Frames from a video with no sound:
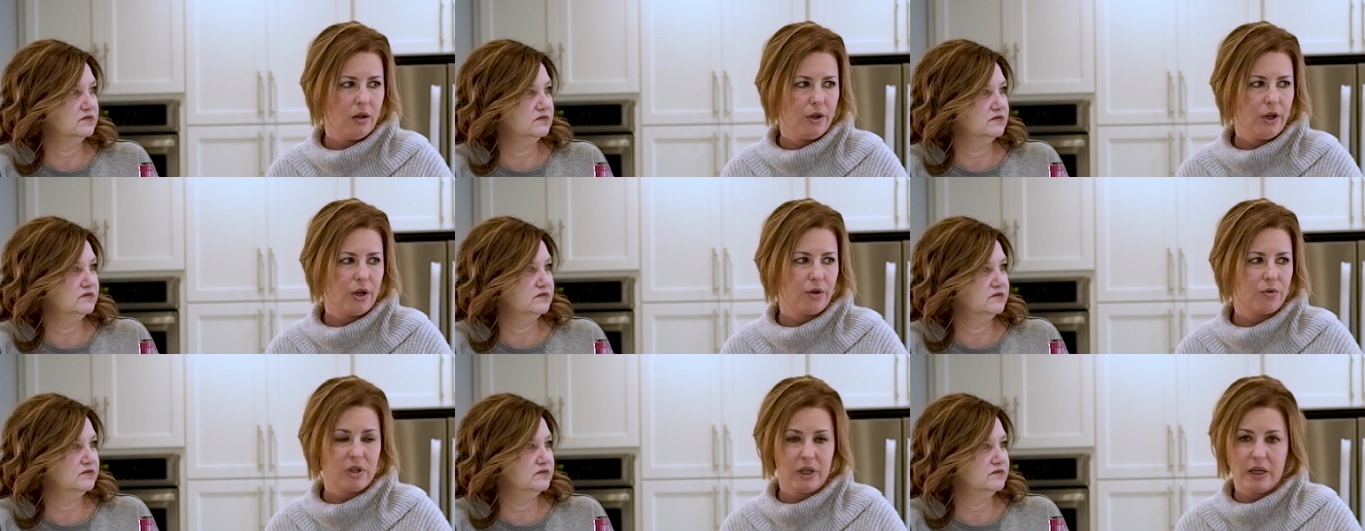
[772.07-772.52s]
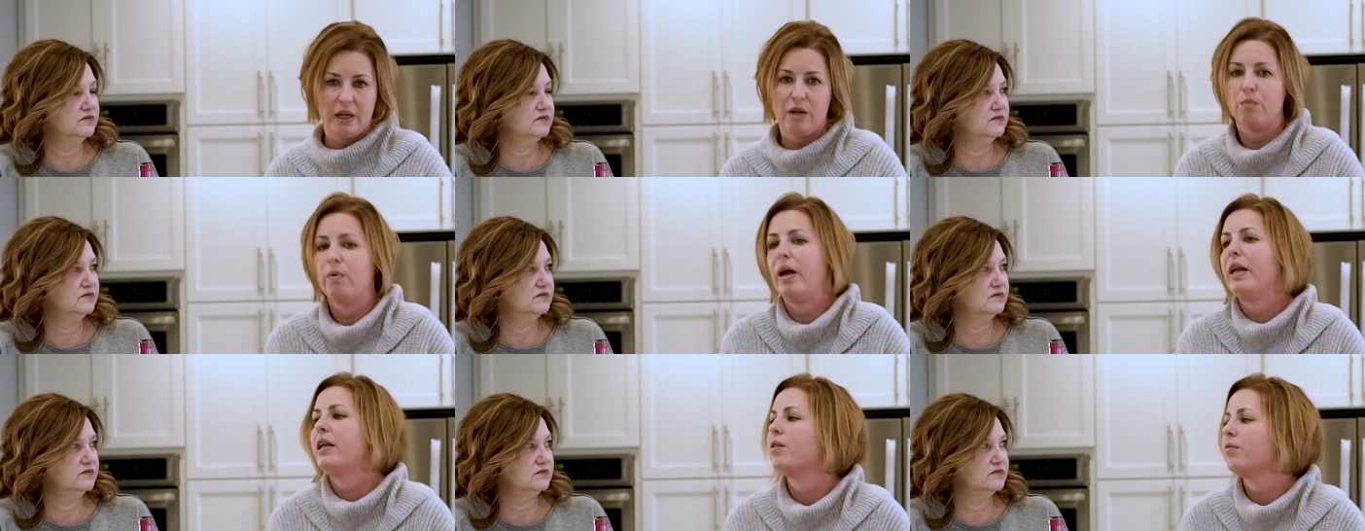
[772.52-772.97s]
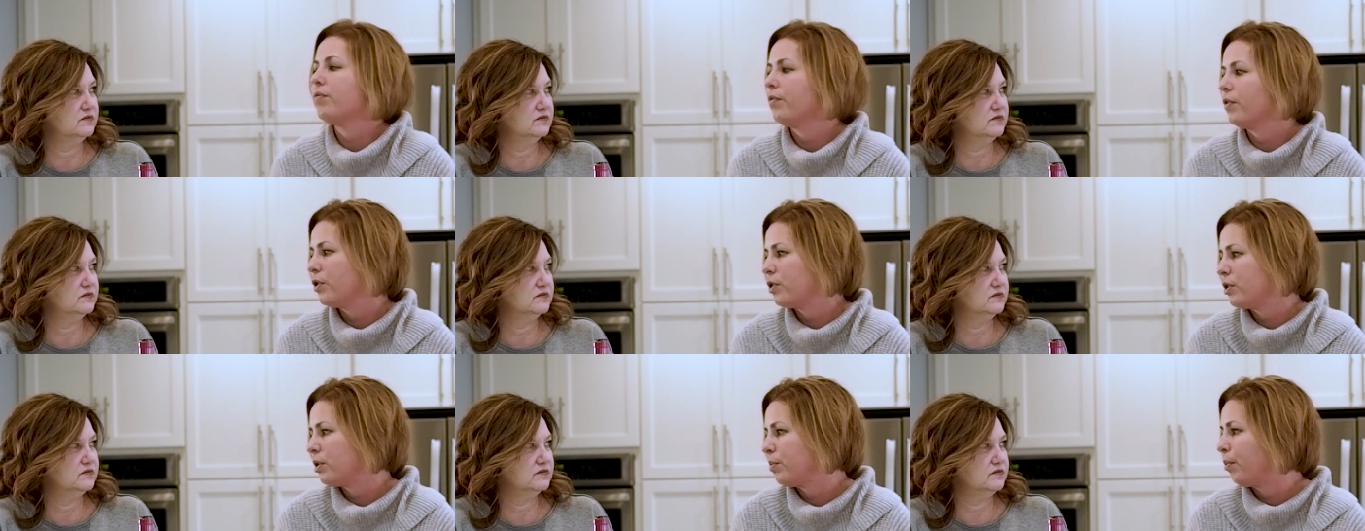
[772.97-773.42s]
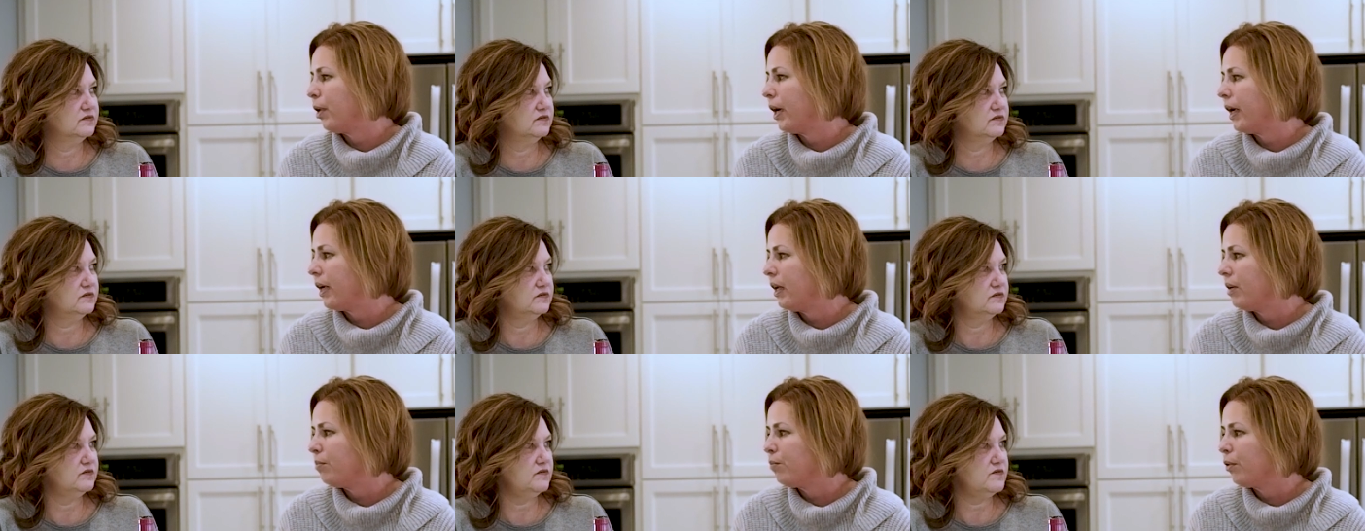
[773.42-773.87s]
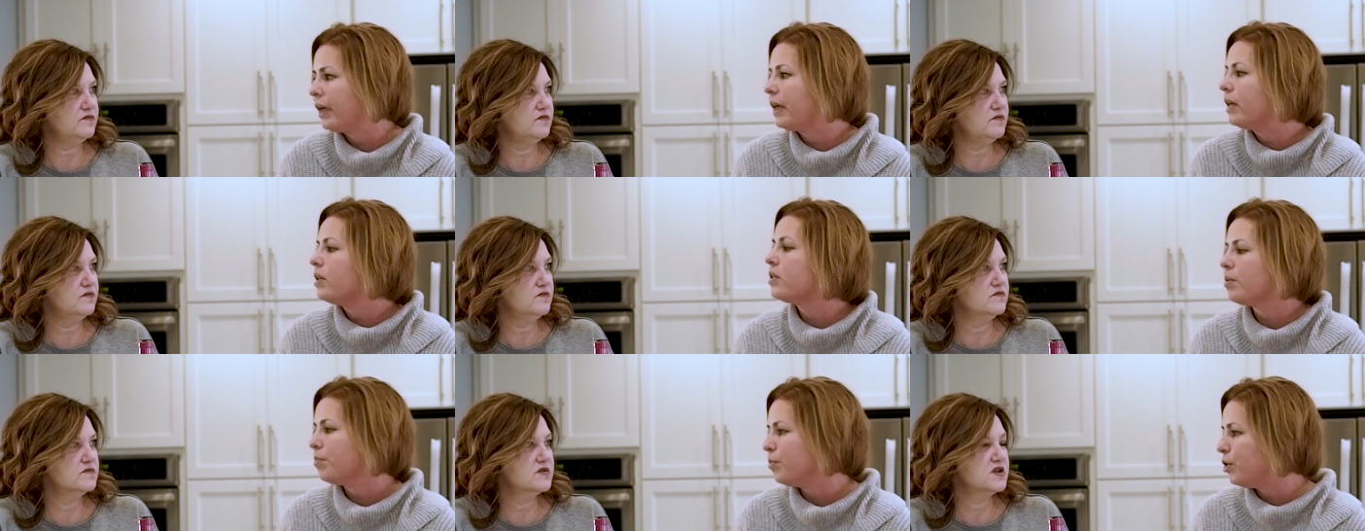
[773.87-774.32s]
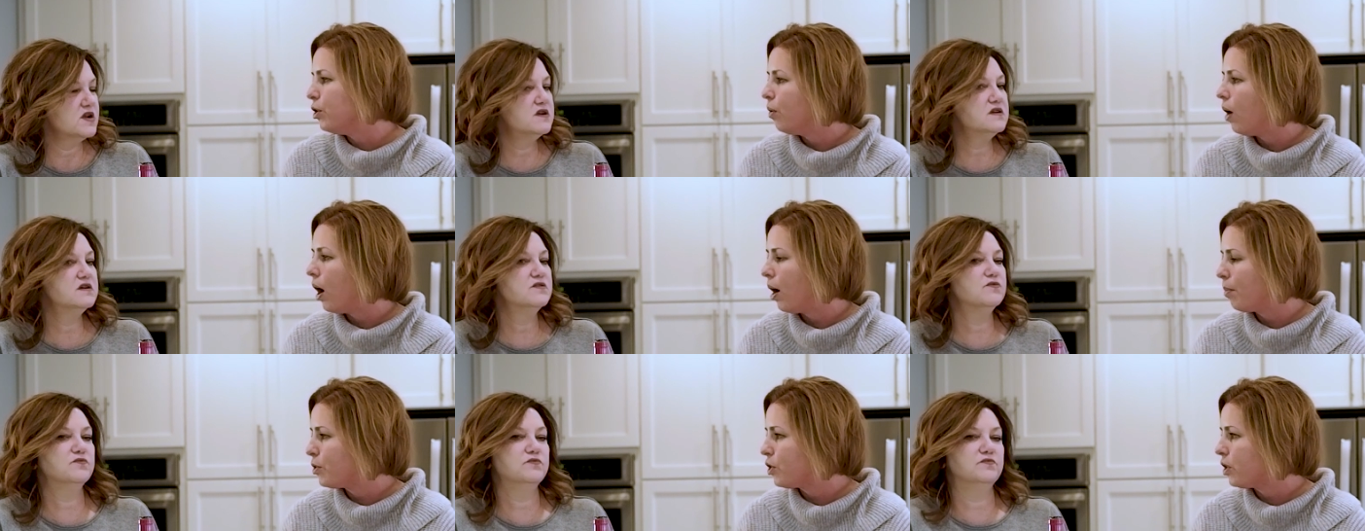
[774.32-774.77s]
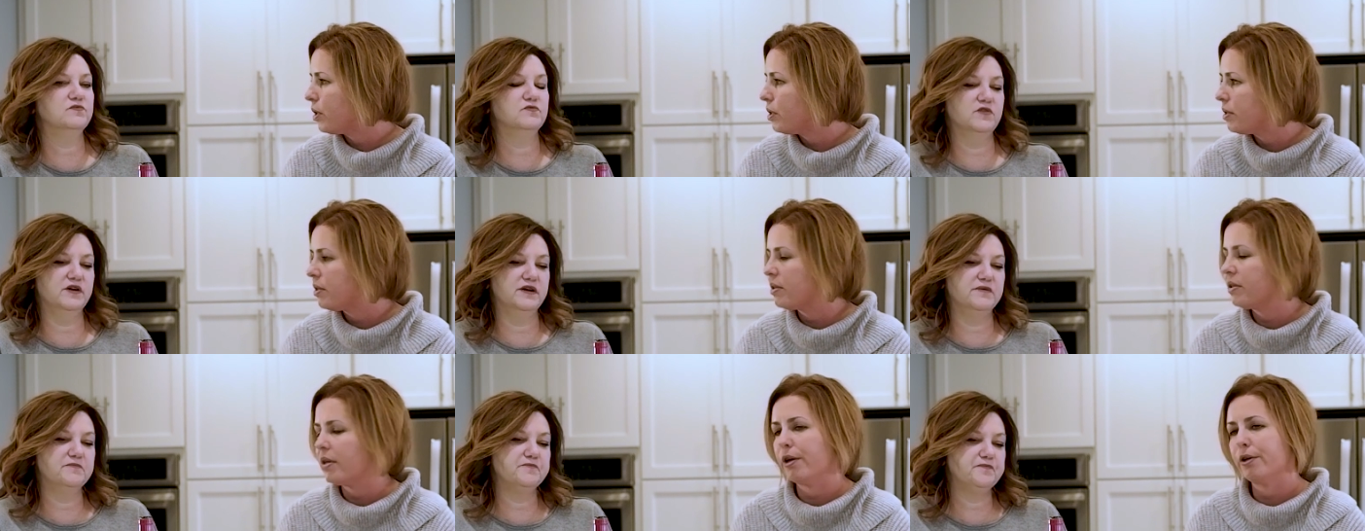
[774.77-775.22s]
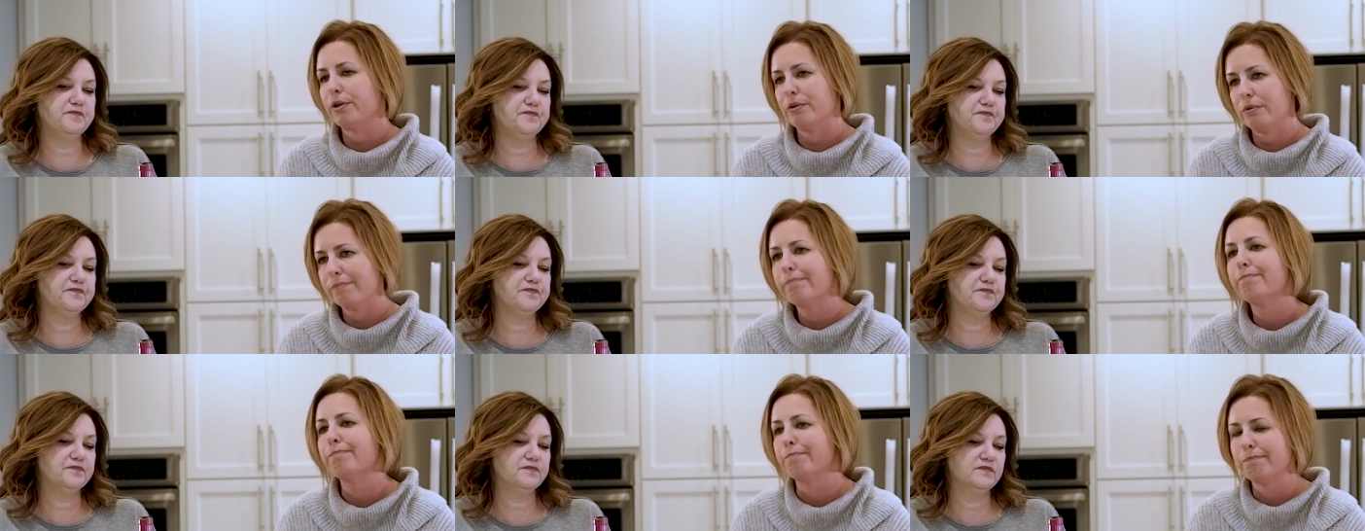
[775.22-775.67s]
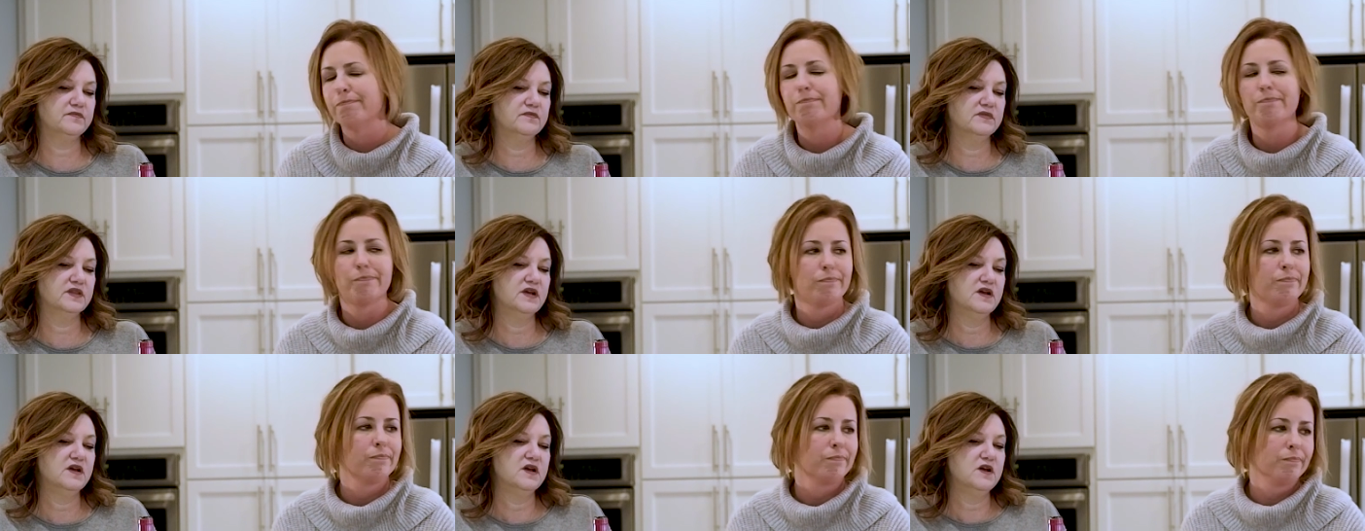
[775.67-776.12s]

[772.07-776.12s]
Speaker 1: you know, to get ready for the spring and bring in some new options. Right. So yeah.